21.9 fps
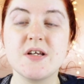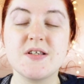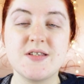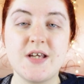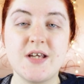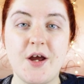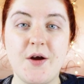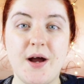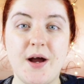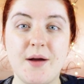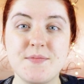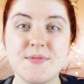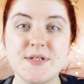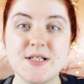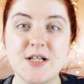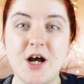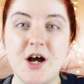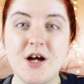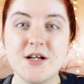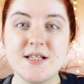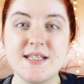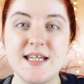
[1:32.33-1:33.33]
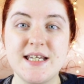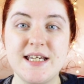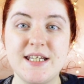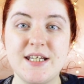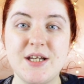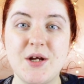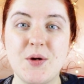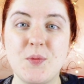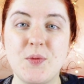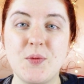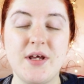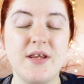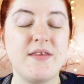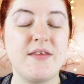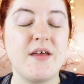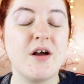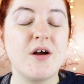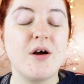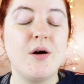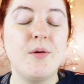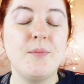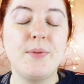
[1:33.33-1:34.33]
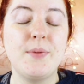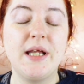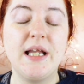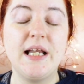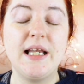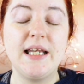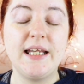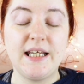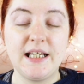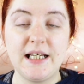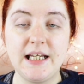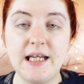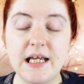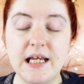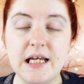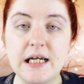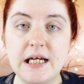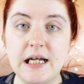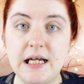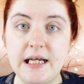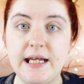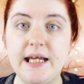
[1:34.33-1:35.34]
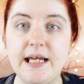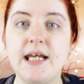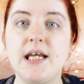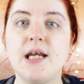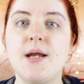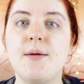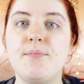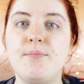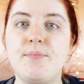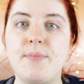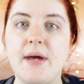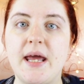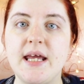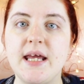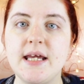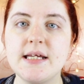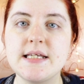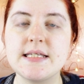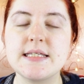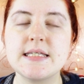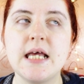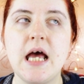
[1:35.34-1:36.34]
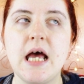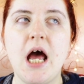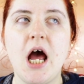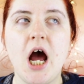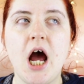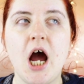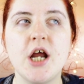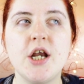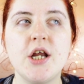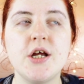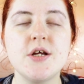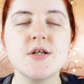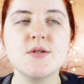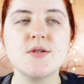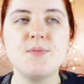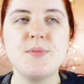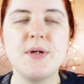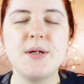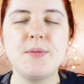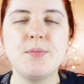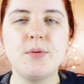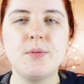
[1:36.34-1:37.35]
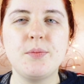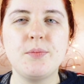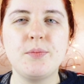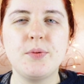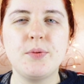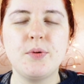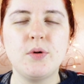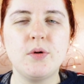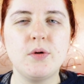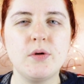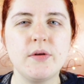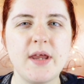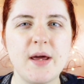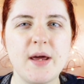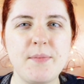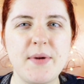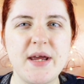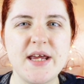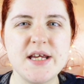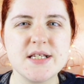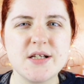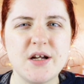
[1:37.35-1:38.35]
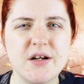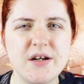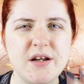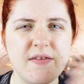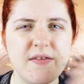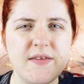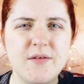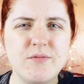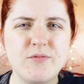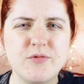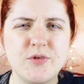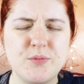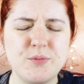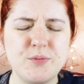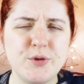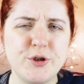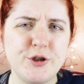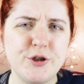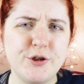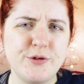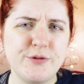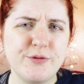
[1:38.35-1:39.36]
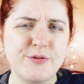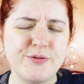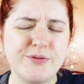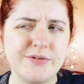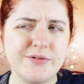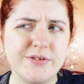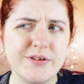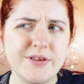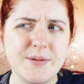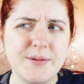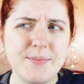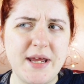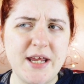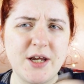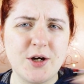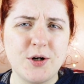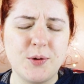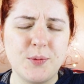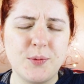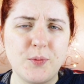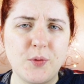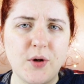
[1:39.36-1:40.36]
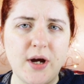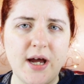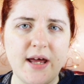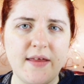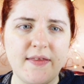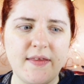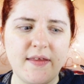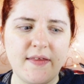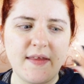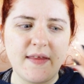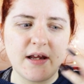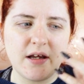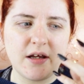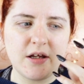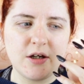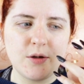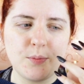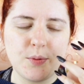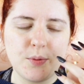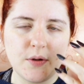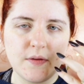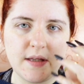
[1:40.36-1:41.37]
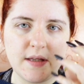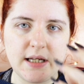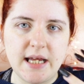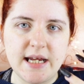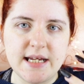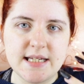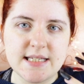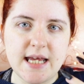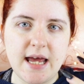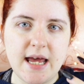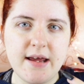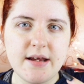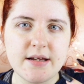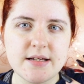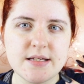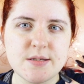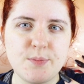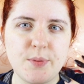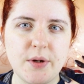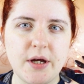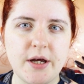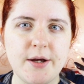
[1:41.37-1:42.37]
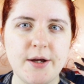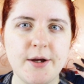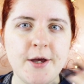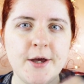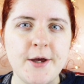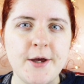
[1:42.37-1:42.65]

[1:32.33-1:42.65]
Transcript: So I'm starting with a completely clean base. I know some people put their base on and then remove the makeup where they're then going to put the latex, but